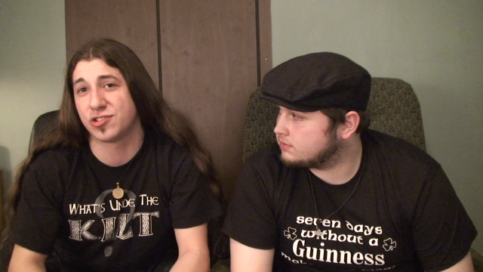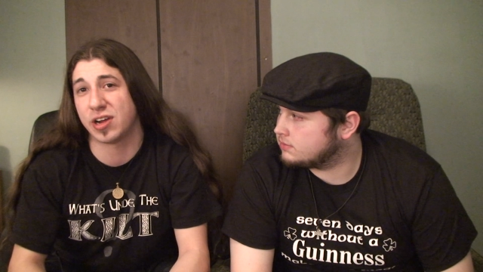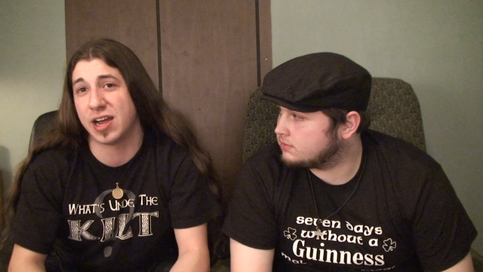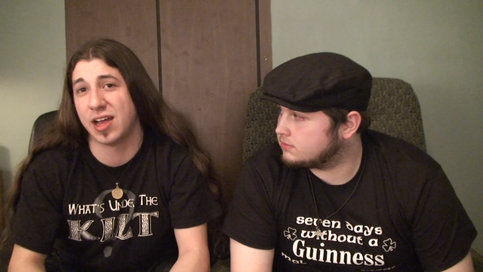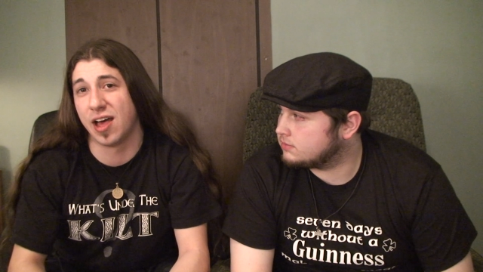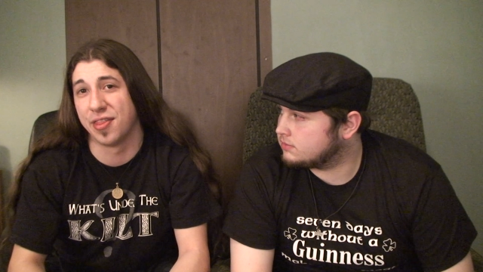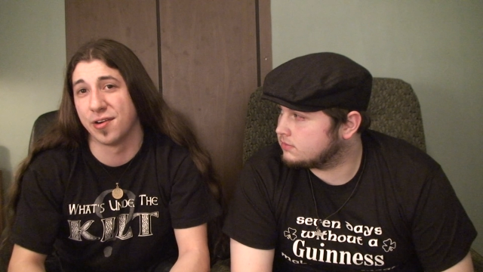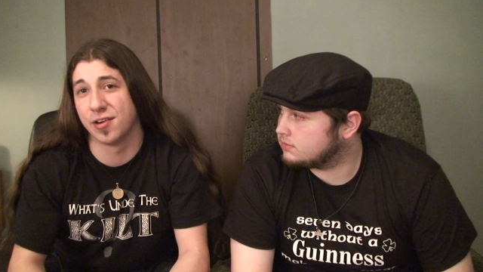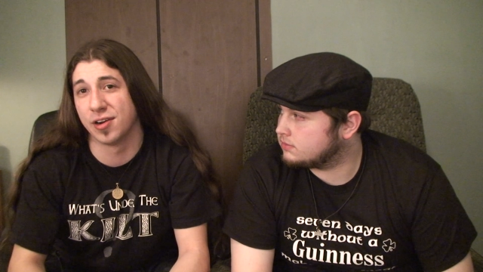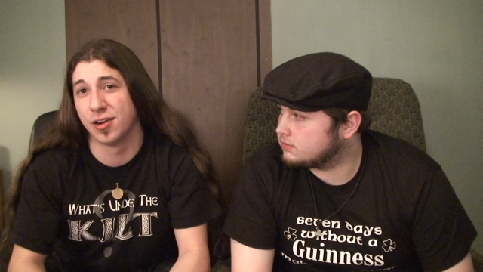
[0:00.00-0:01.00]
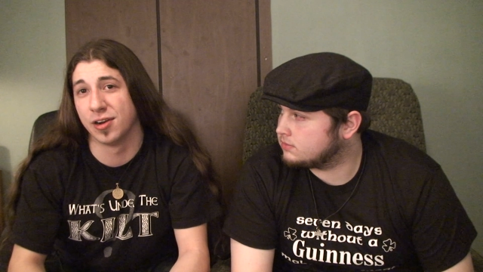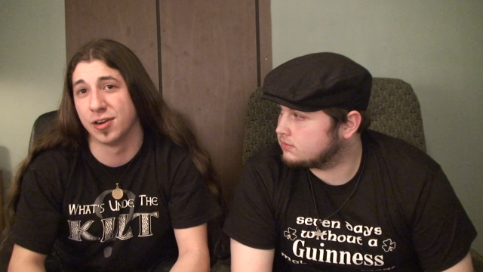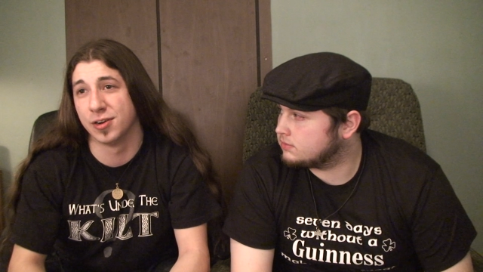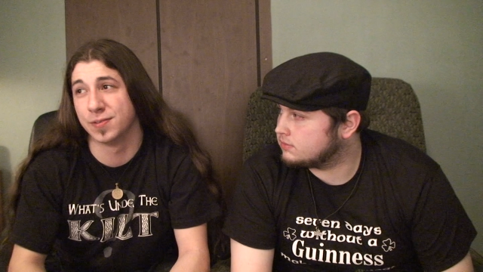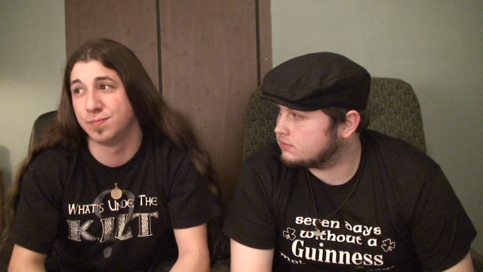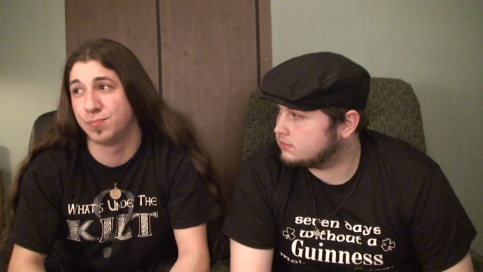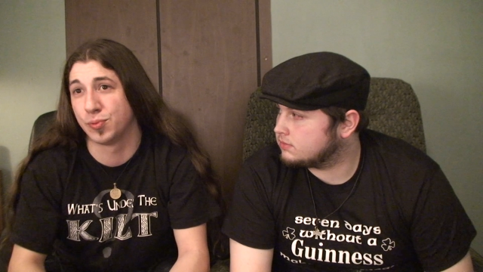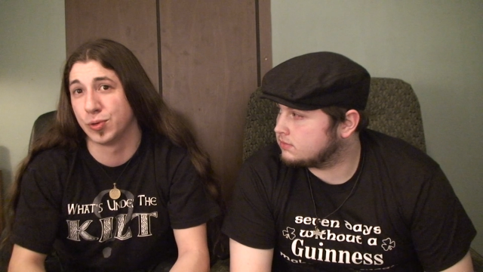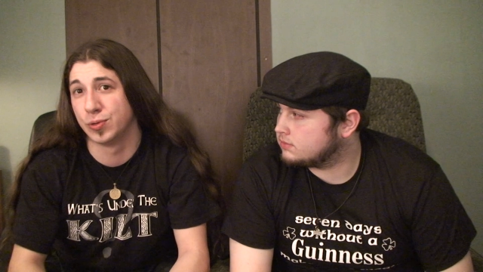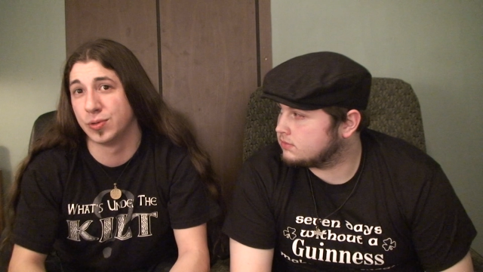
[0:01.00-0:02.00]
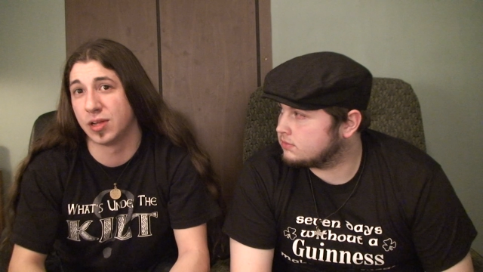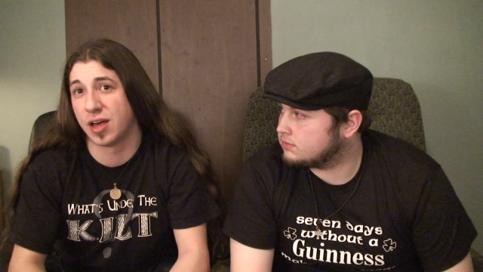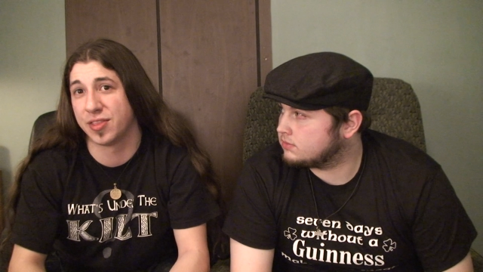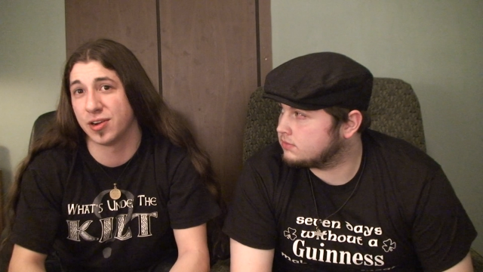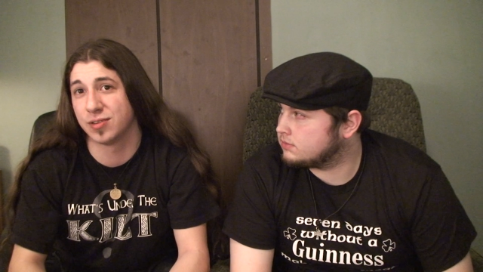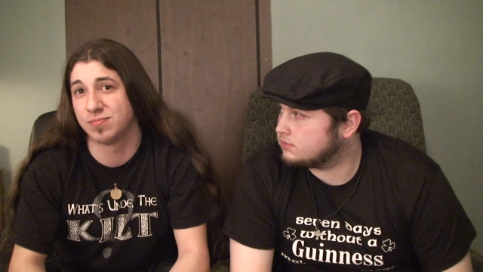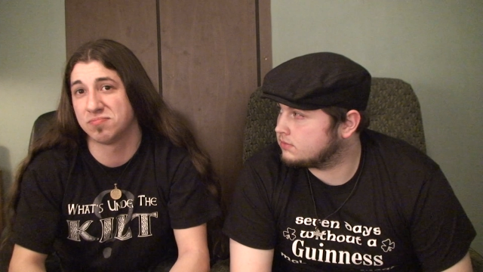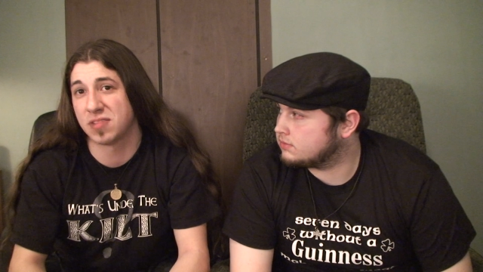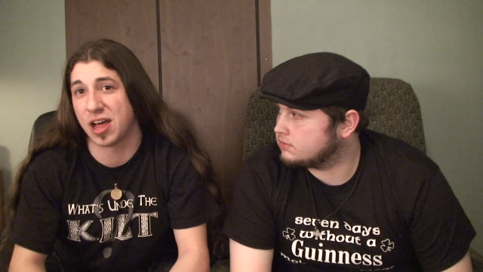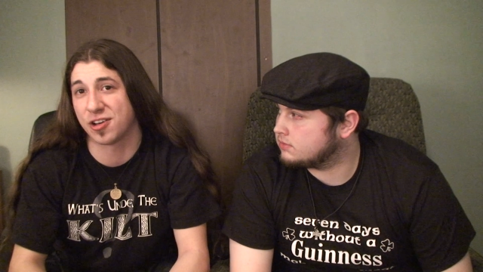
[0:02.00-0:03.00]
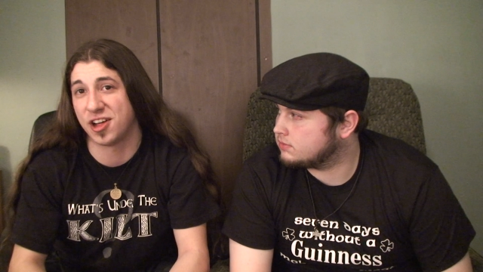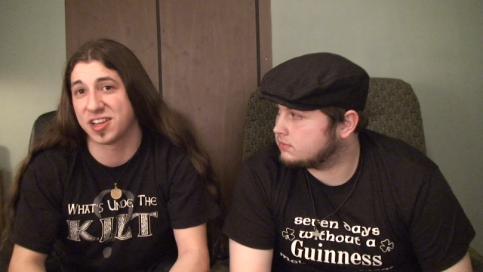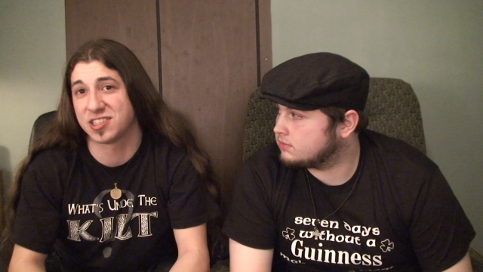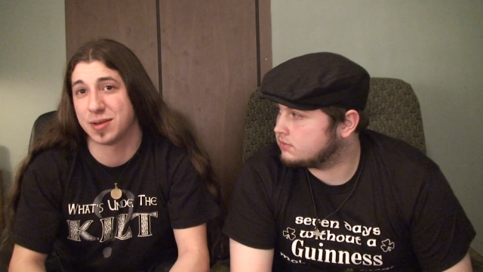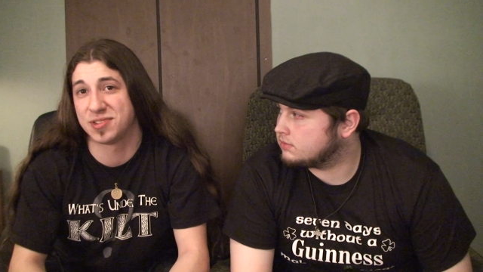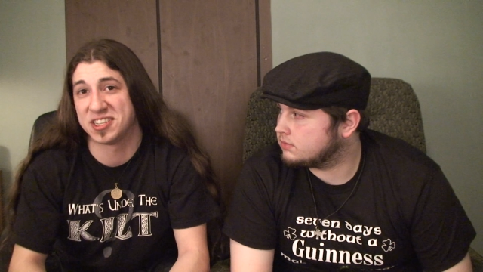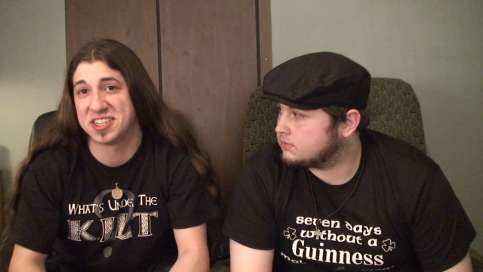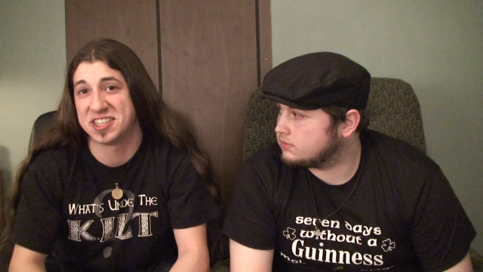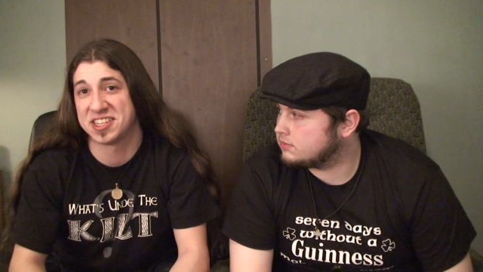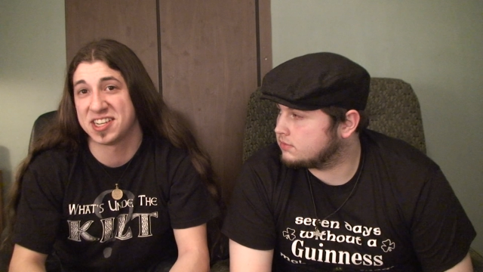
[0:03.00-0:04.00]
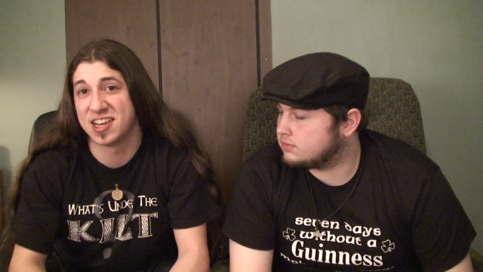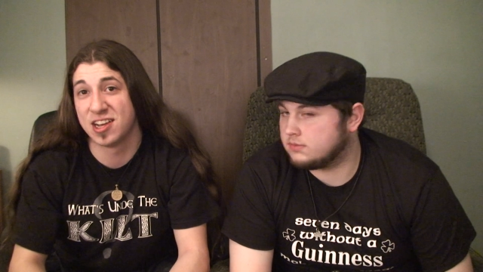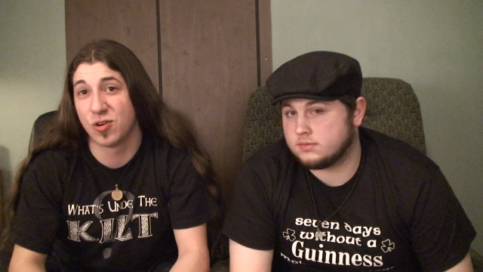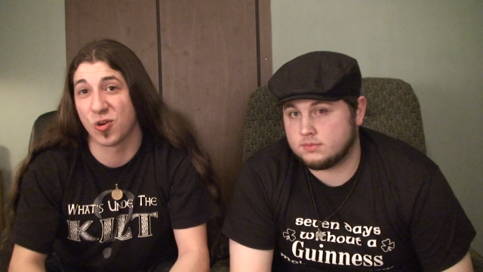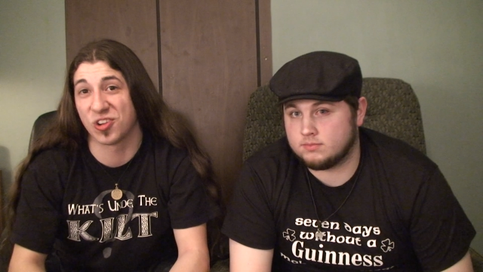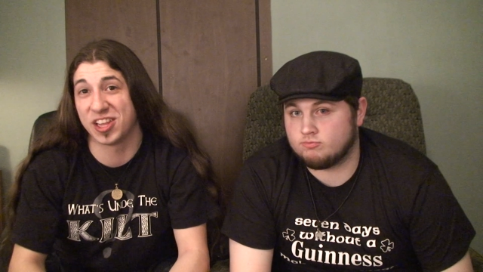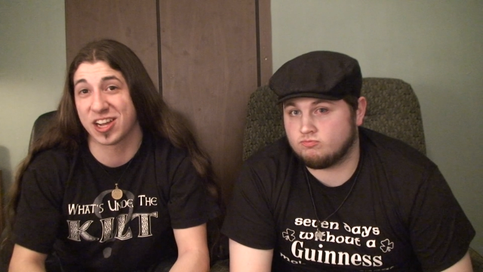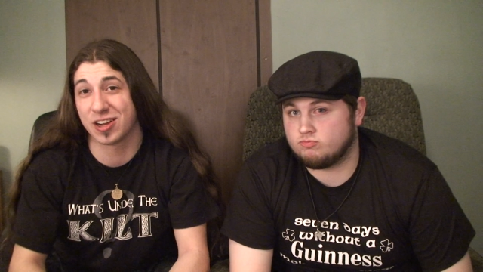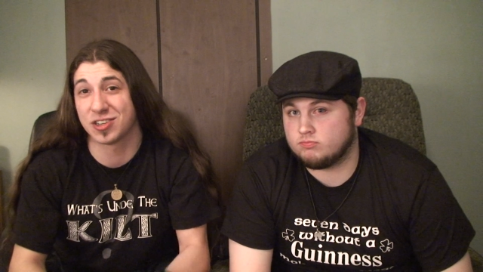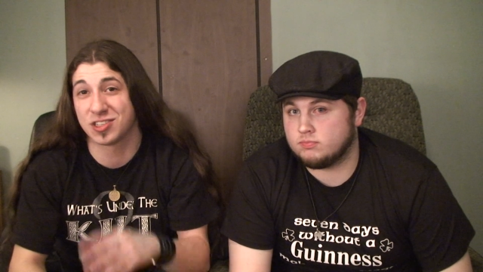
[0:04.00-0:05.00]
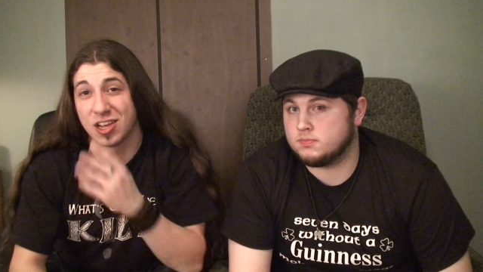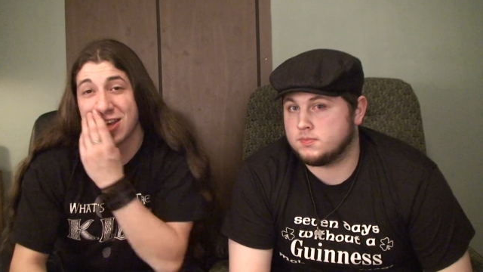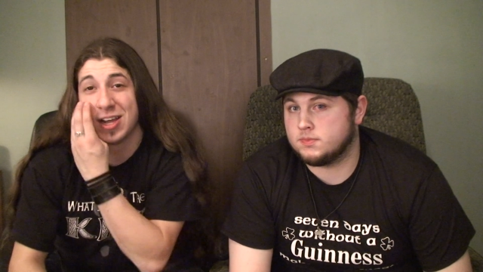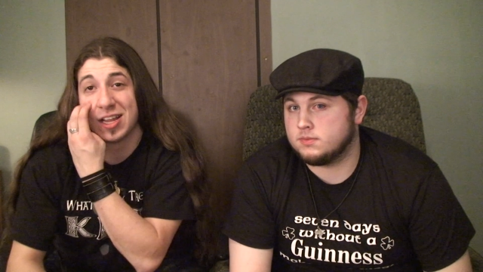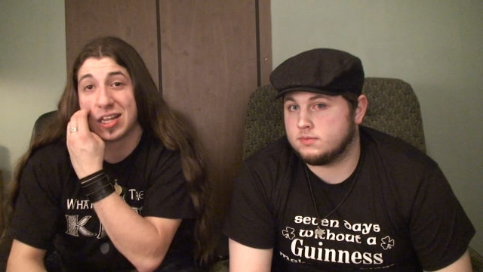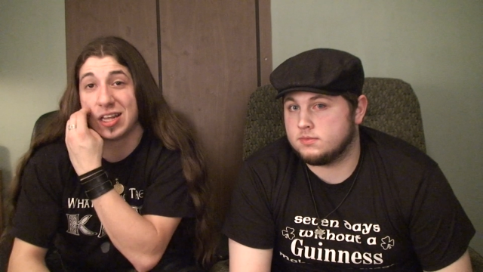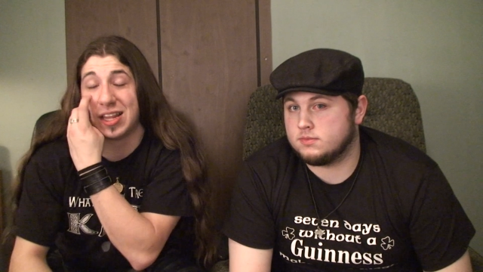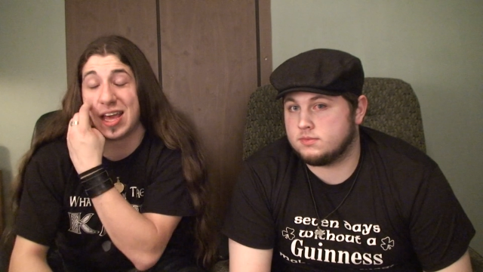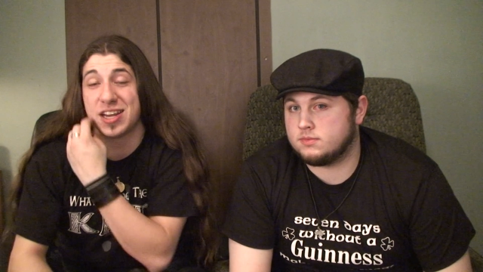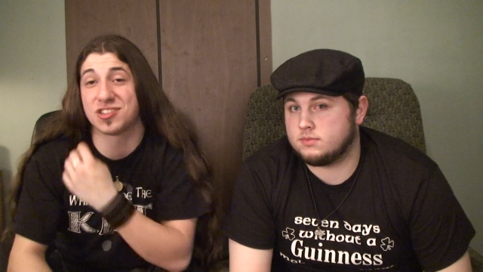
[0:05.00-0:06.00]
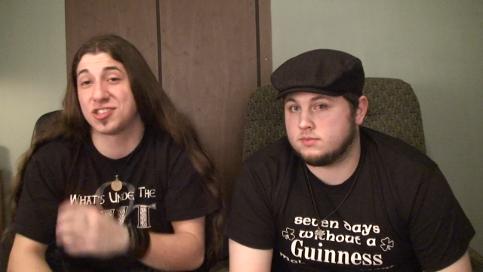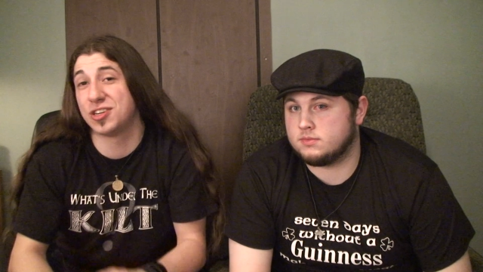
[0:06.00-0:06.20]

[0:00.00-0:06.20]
Speaker 1: to try other alcoholic substances or liquors, let us